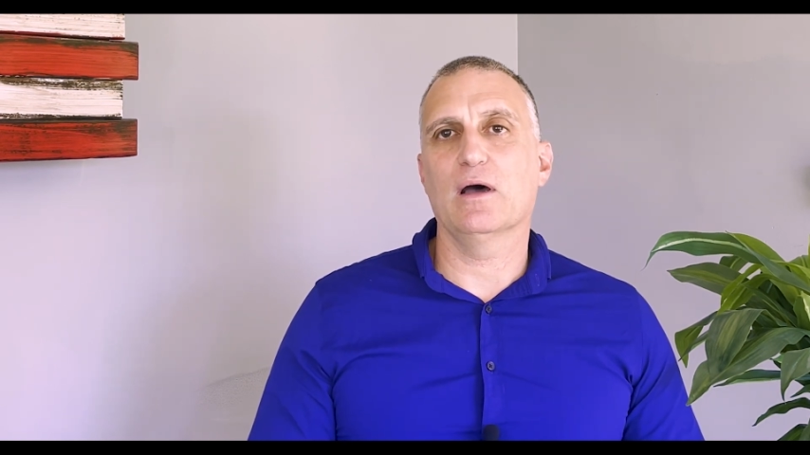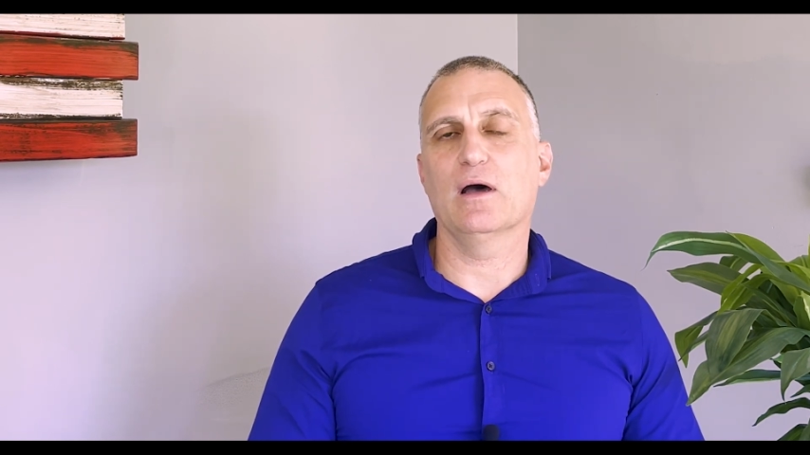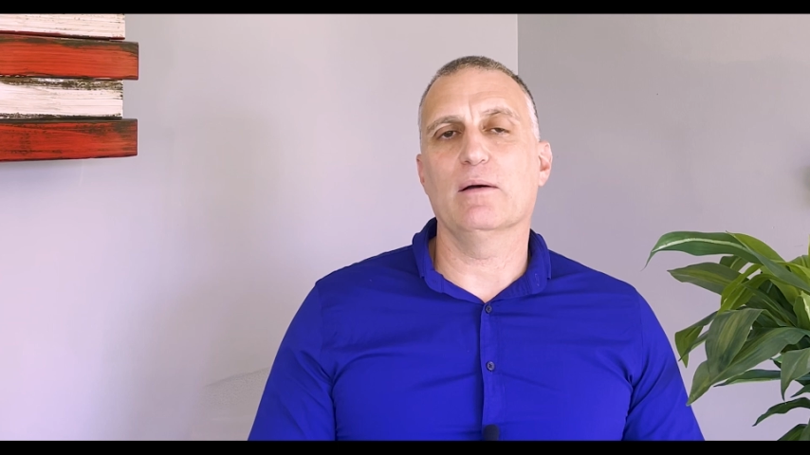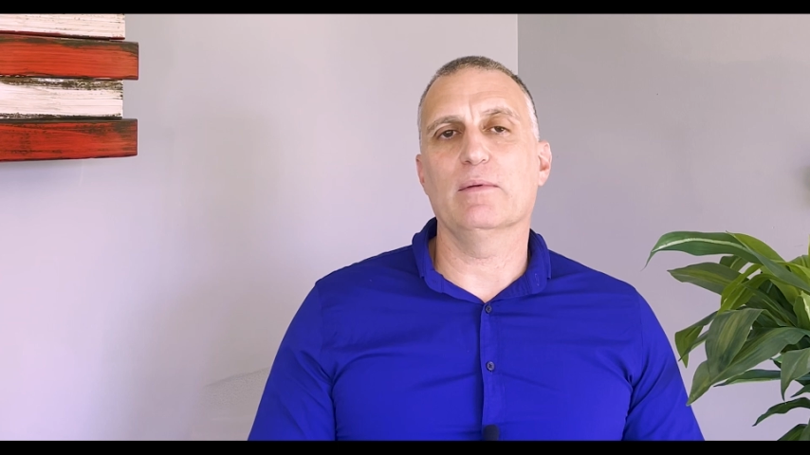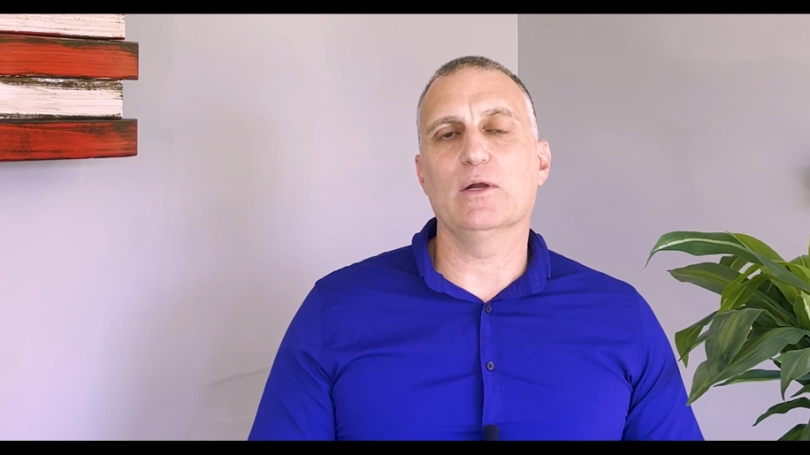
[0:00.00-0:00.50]

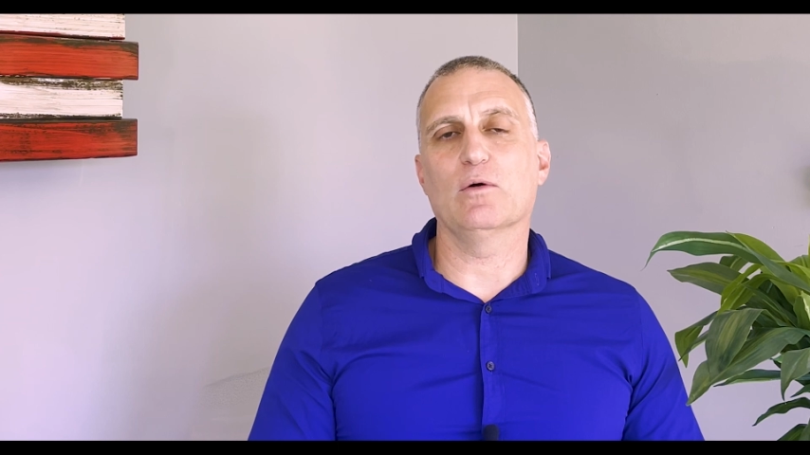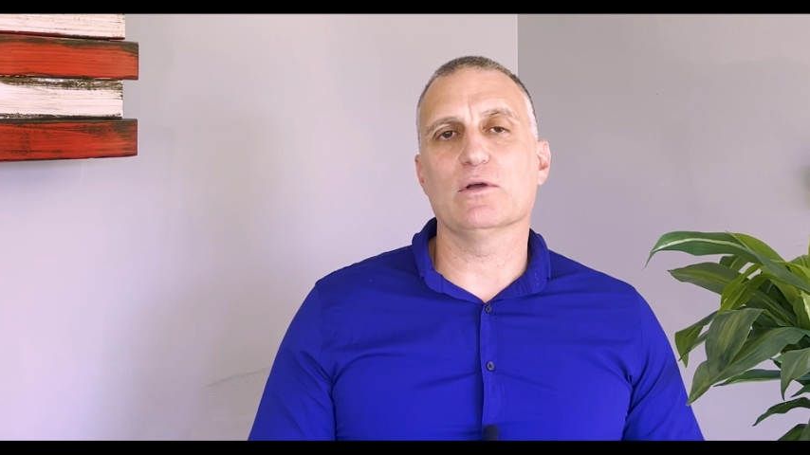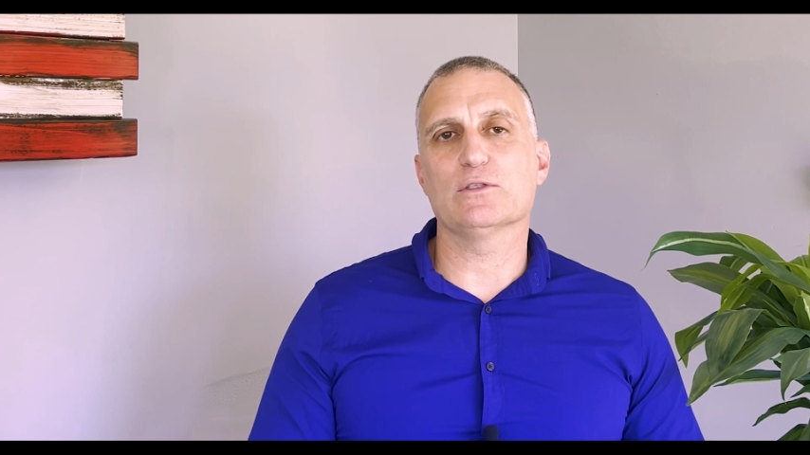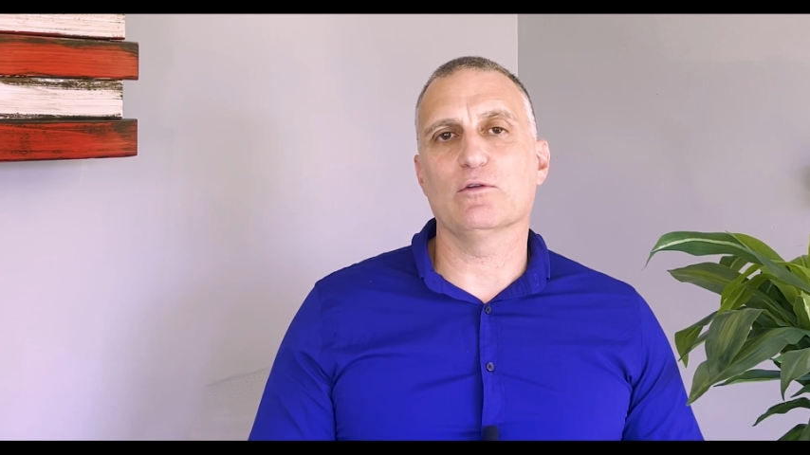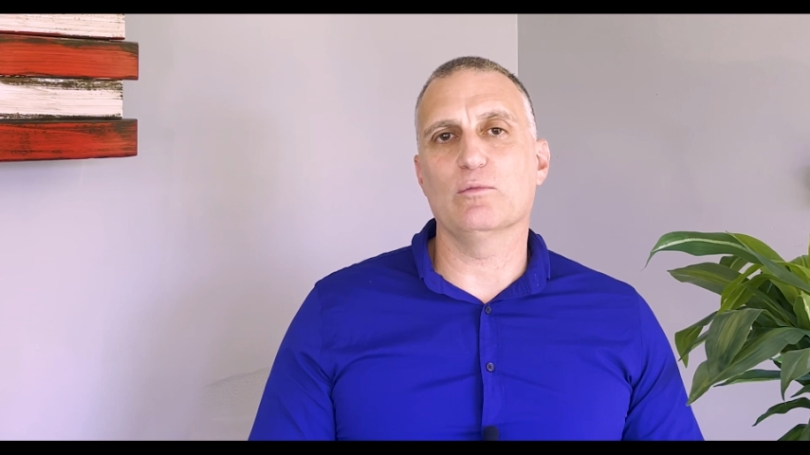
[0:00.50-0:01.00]
um, it
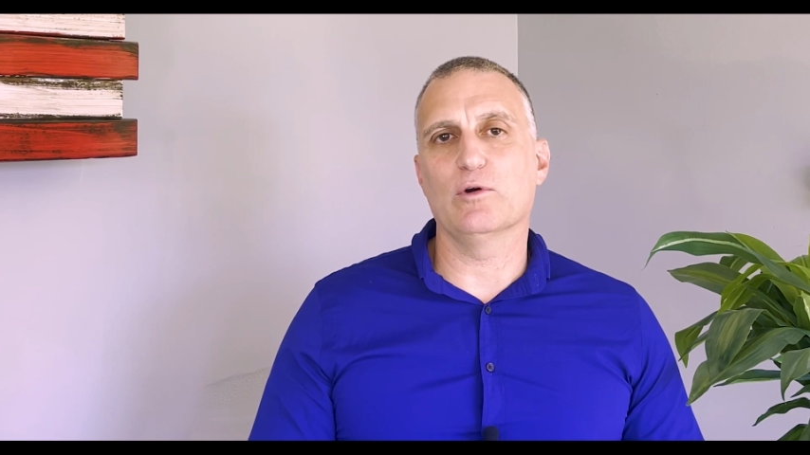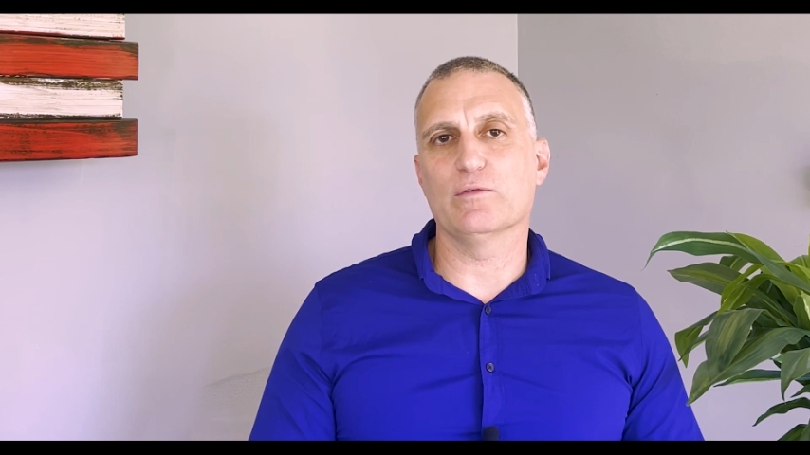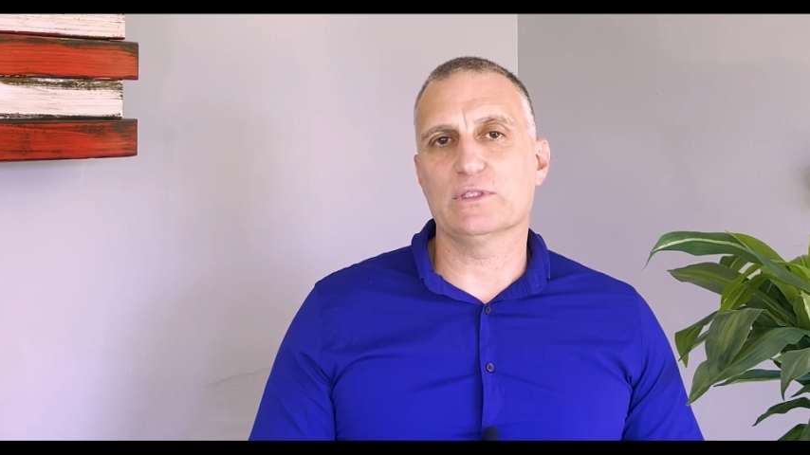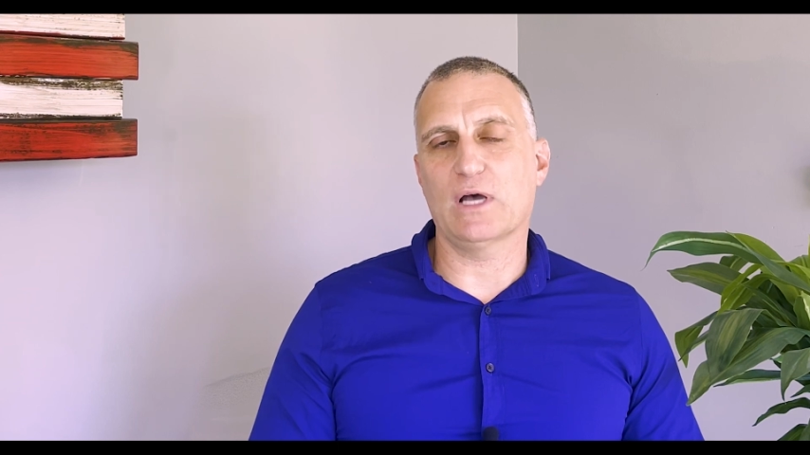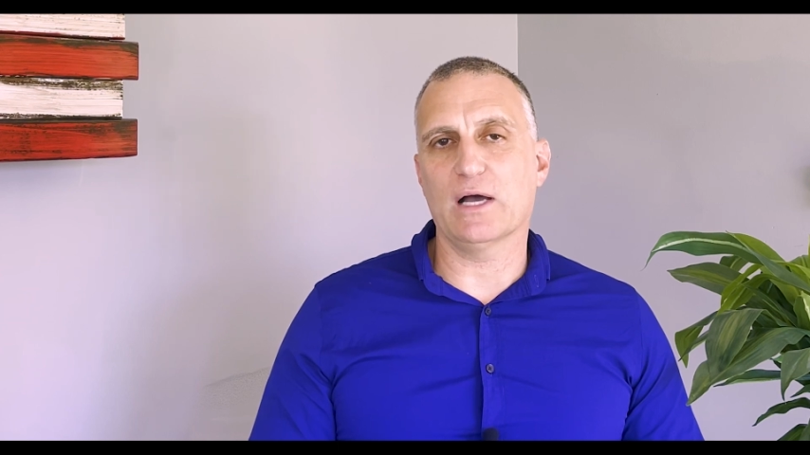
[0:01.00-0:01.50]
also
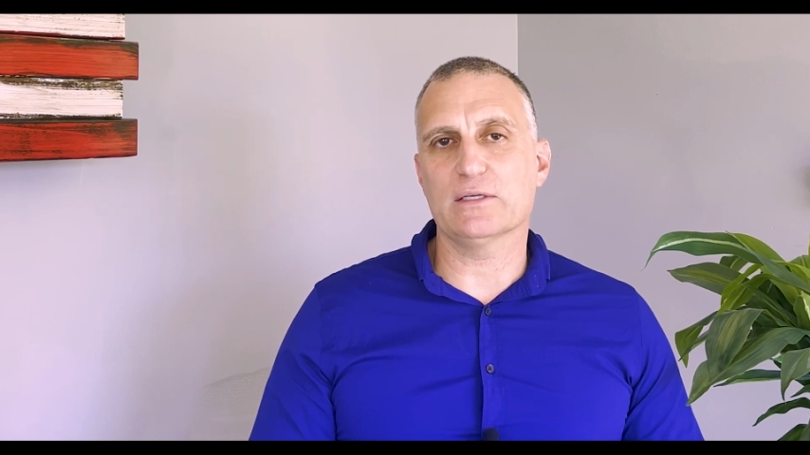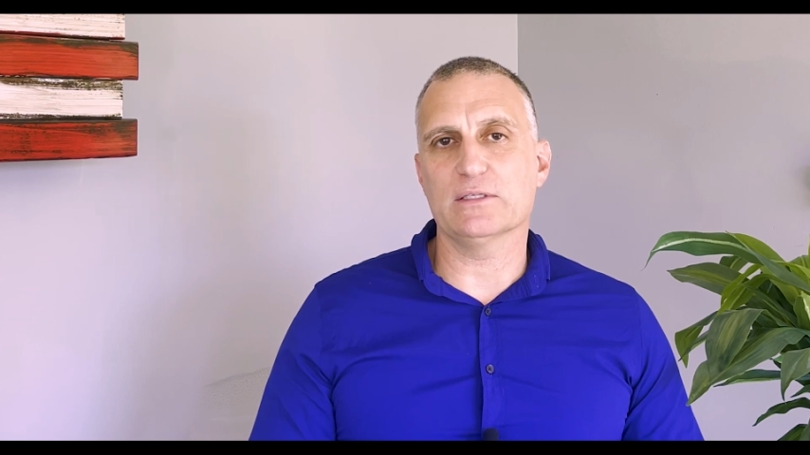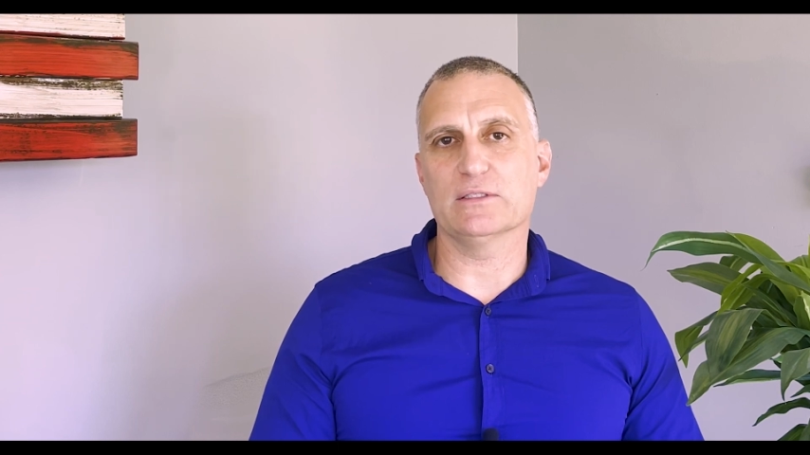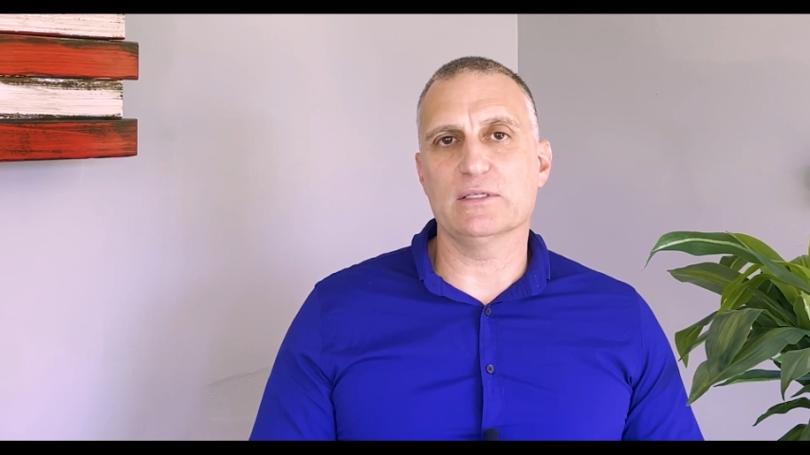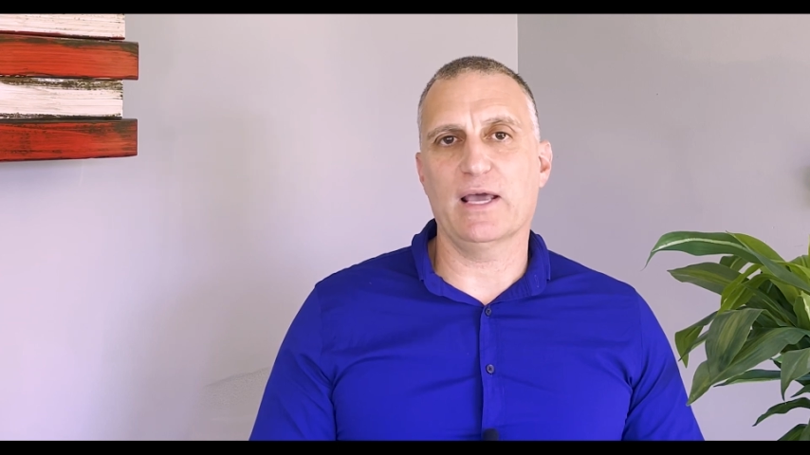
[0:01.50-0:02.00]
removes toxins and